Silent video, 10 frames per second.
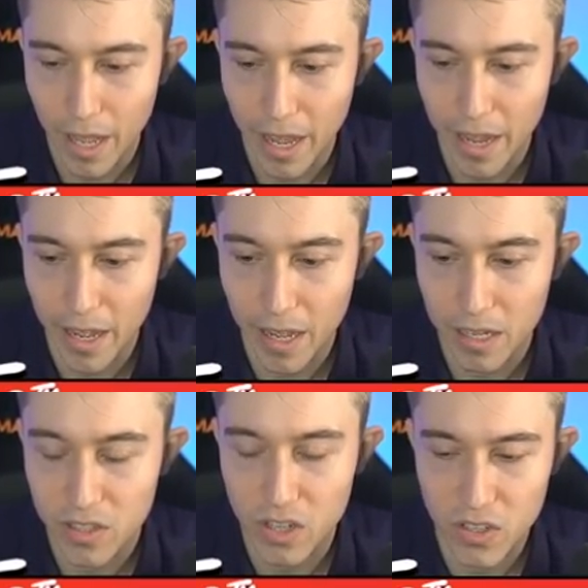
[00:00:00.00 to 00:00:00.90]

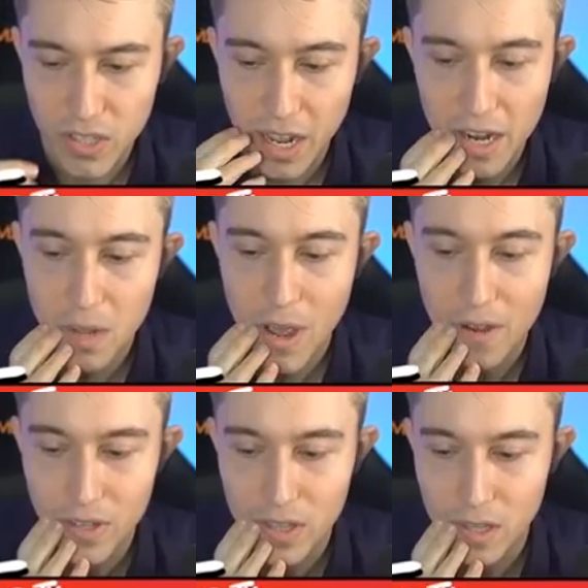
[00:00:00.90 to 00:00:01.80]
And since he's going to end up
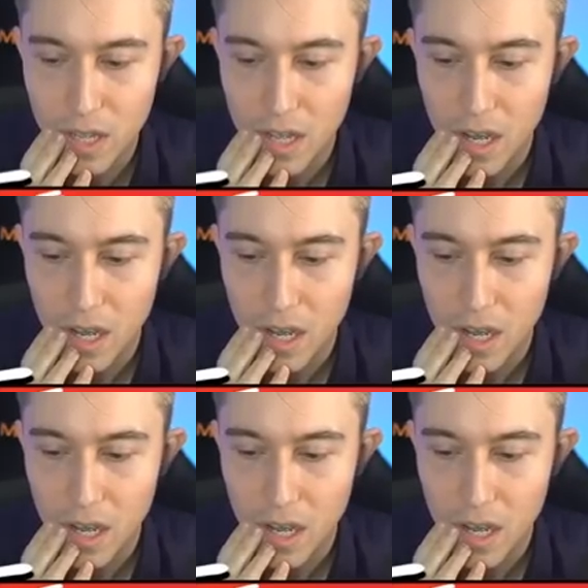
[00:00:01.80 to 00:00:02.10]
having